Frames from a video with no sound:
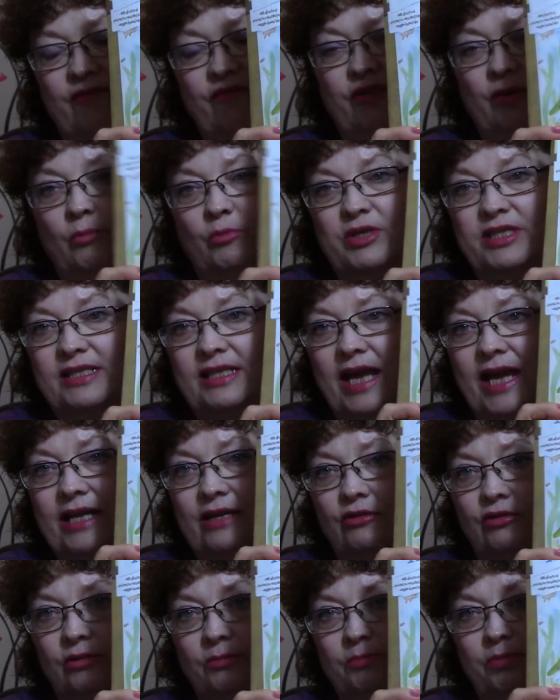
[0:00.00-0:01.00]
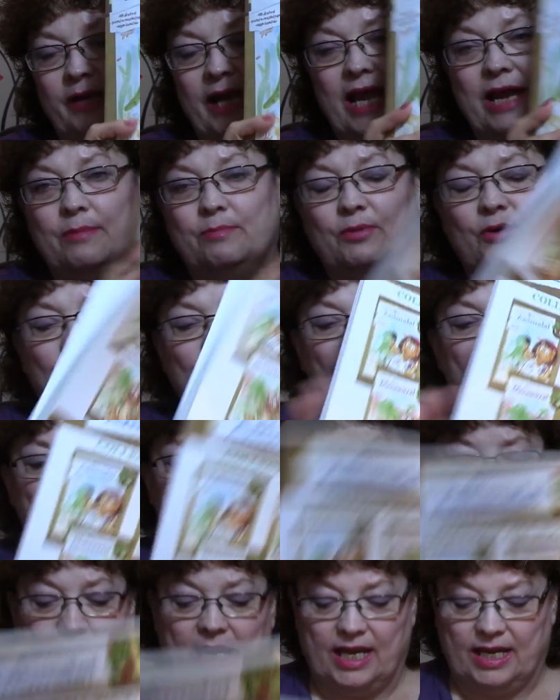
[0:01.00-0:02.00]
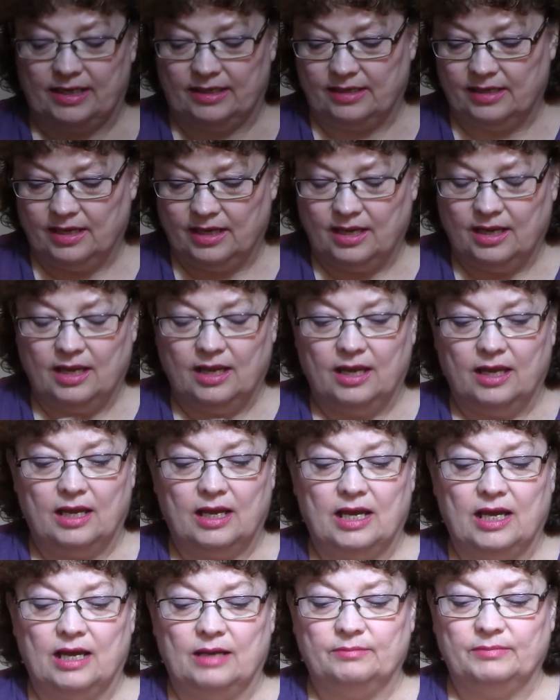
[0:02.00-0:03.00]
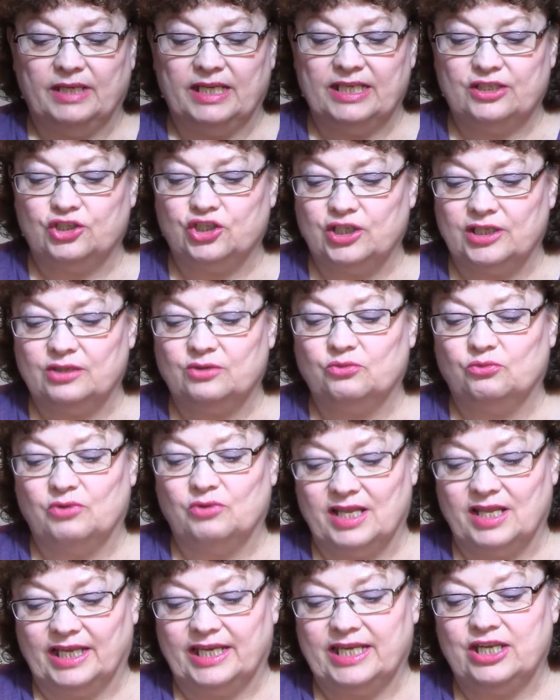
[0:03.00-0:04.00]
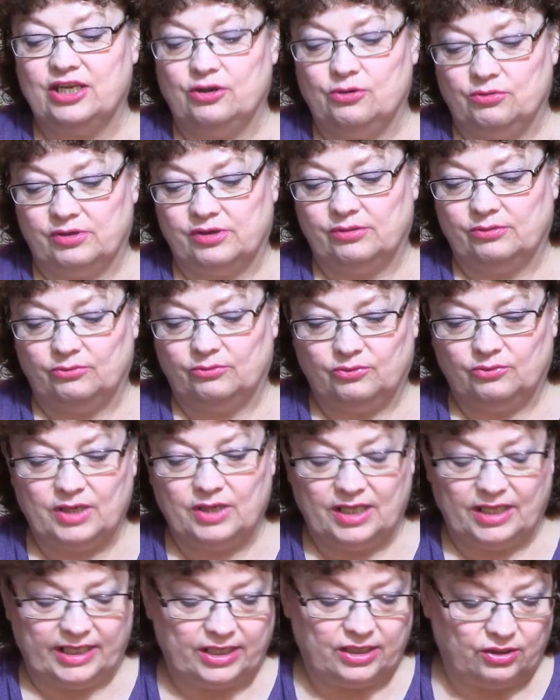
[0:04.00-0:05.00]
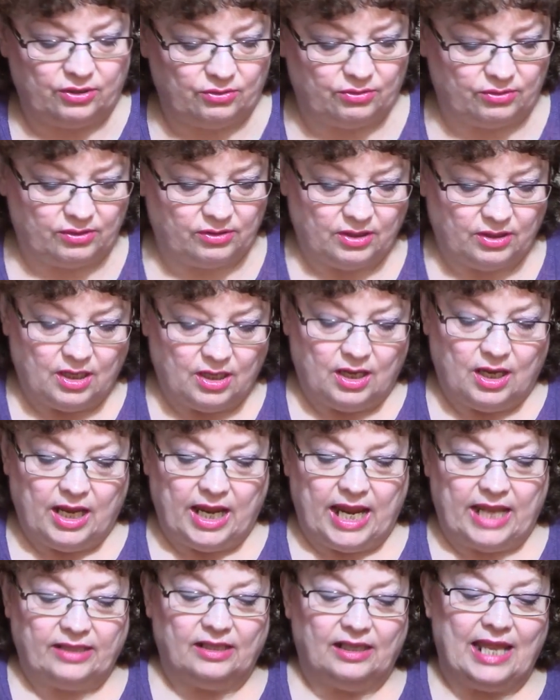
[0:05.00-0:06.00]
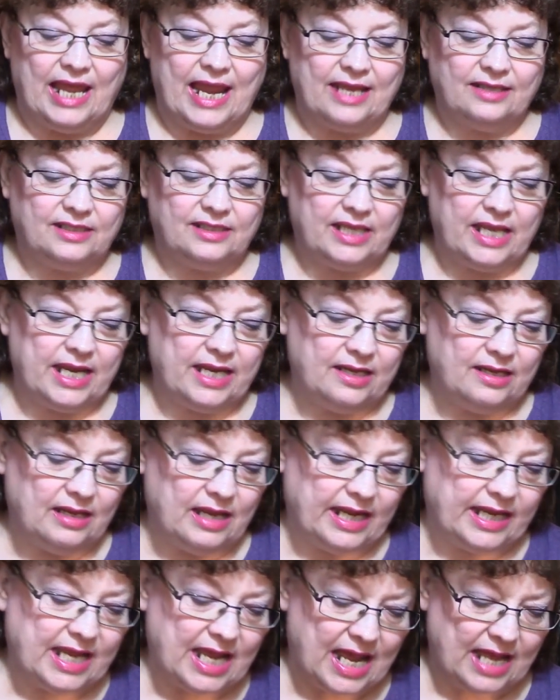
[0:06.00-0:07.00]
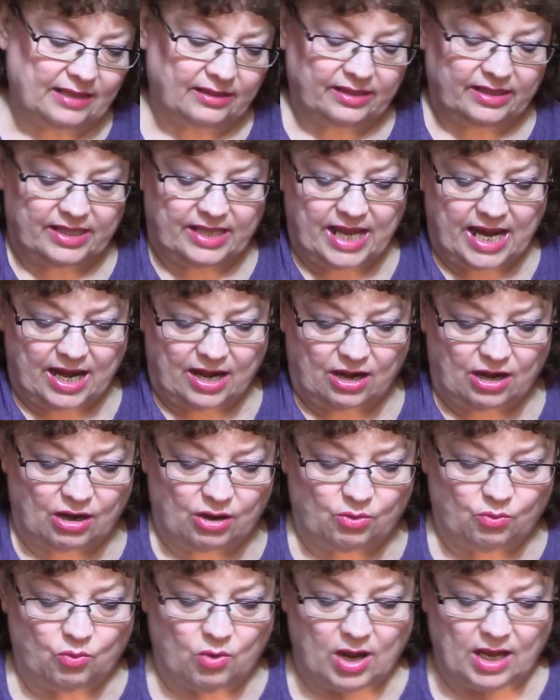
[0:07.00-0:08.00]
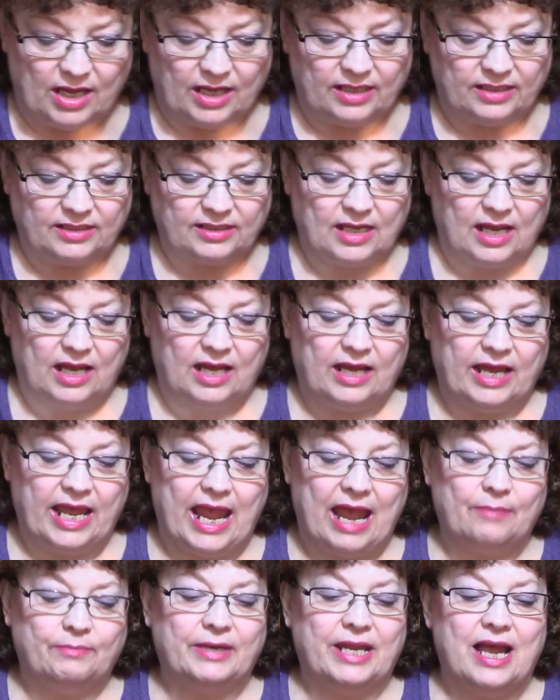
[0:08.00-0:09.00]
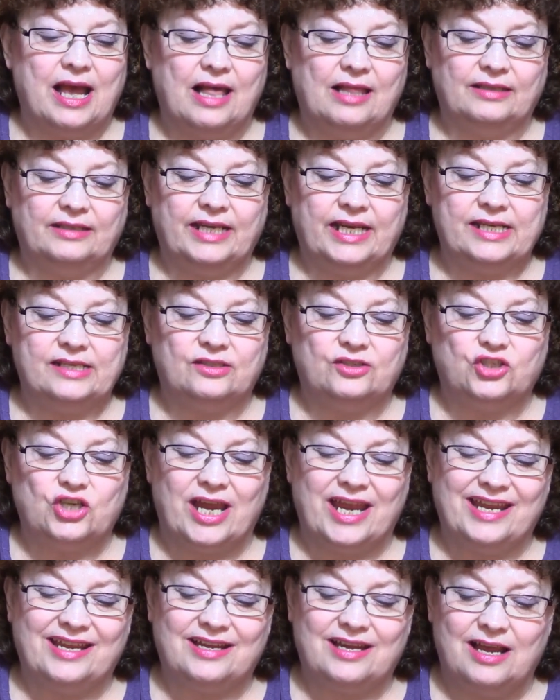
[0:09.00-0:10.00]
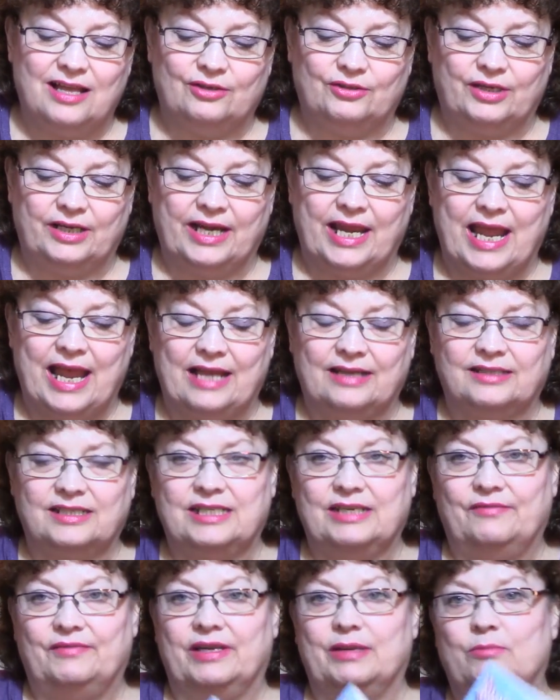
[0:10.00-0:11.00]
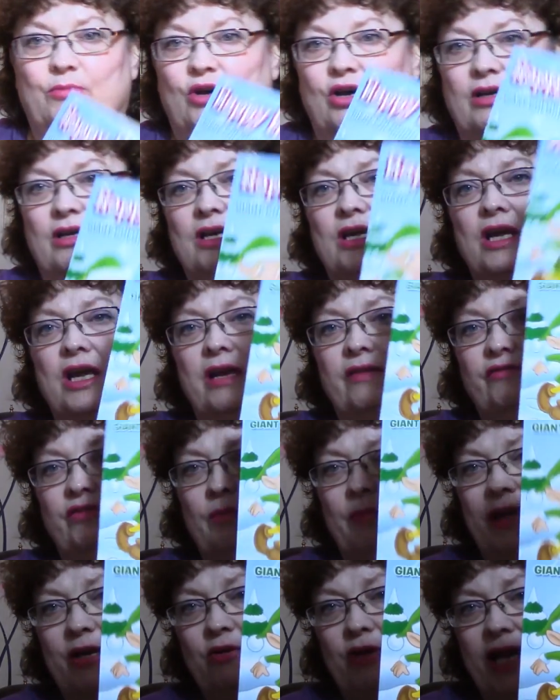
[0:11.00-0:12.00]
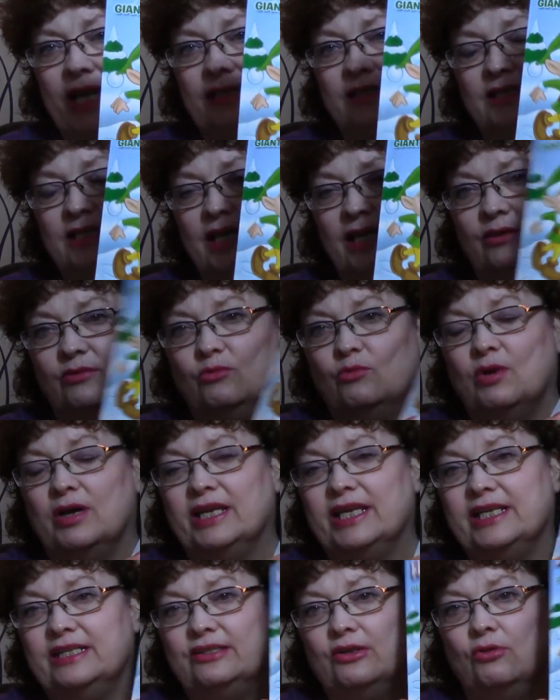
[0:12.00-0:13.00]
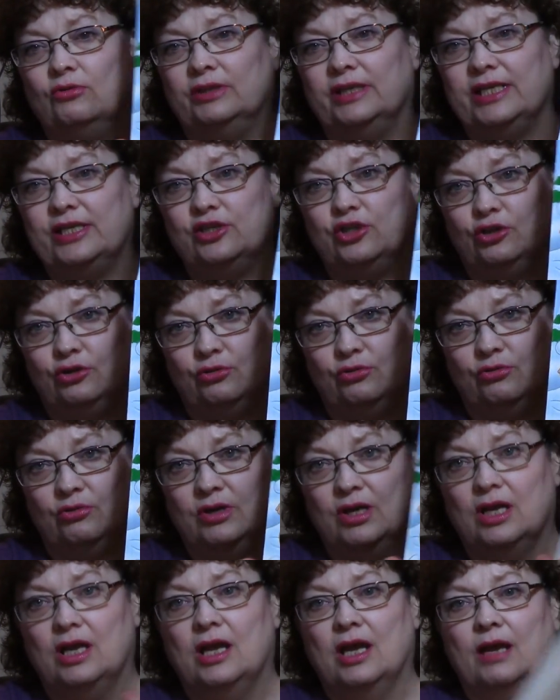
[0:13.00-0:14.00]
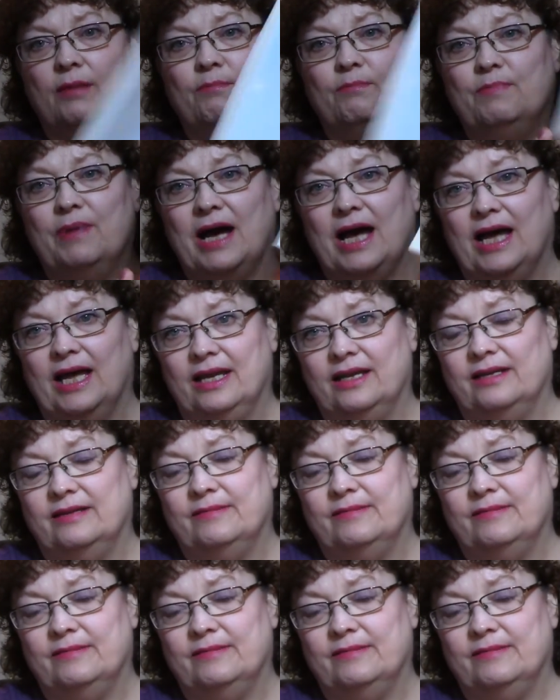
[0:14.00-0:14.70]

from recycled paper and um, it's just really cute. Really cute. And the last thing I got there was a Happy Holidays Giant Color and Activity Book for my grandson. Well, he's only two, but